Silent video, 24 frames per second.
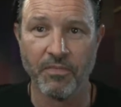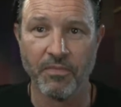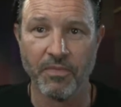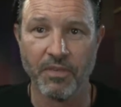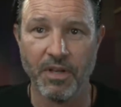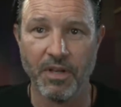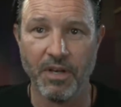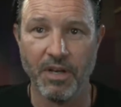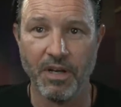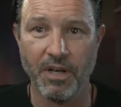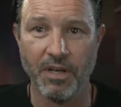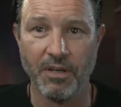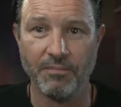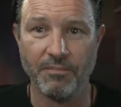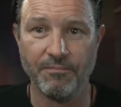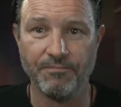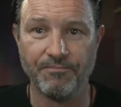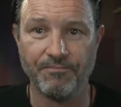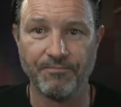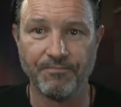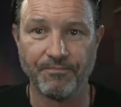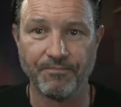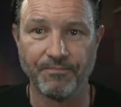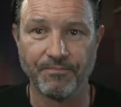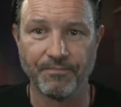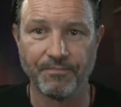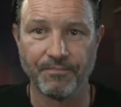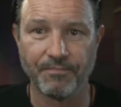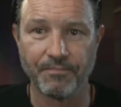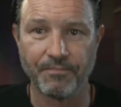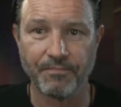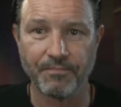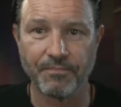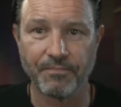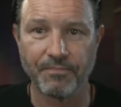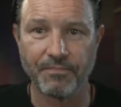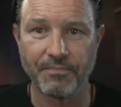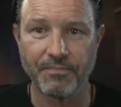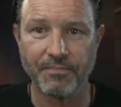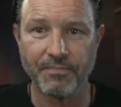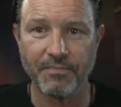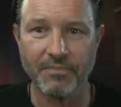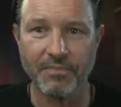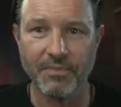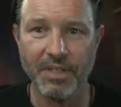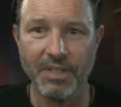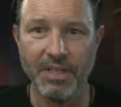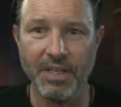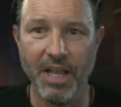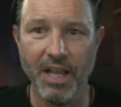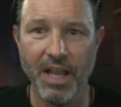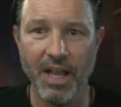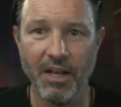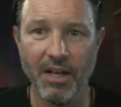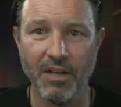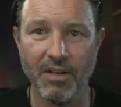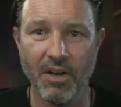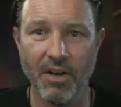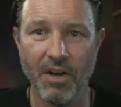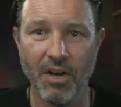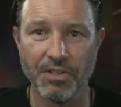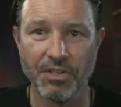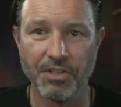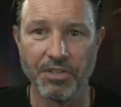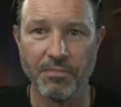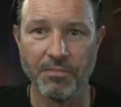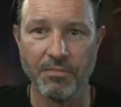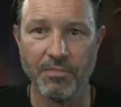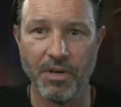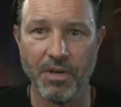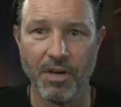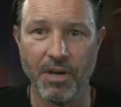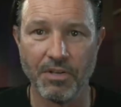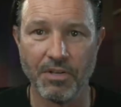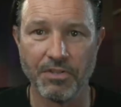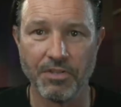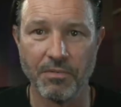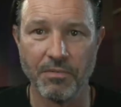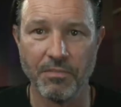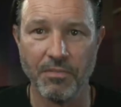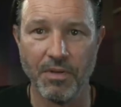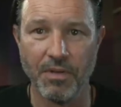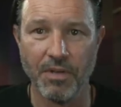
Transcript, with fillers: Um, yeah, awesome, awesome.